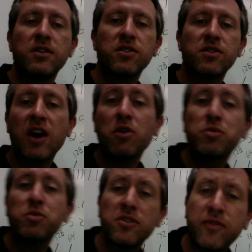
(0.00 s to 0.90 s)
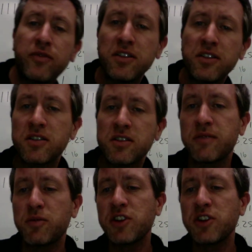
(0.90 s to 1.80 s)
So I hope you found this
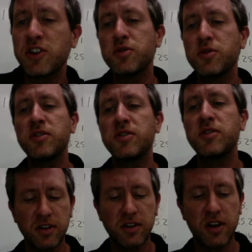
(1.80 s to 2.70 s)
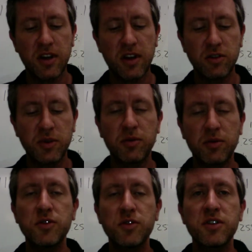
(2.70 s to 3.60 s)
information useful and that you'll be
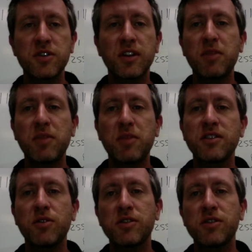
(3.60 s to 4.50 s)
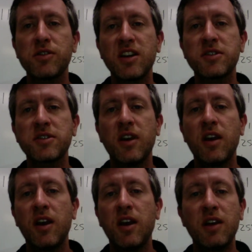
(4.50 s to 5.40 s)
able to use it in passing your exams
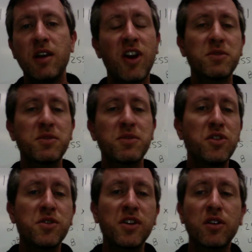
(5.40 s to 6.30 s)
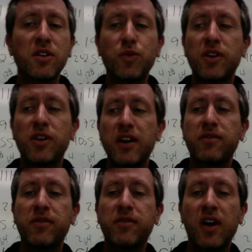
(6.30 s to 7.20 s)
and perhaps even using it in real
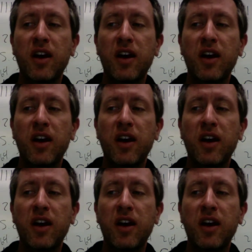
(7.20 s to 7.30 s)
life.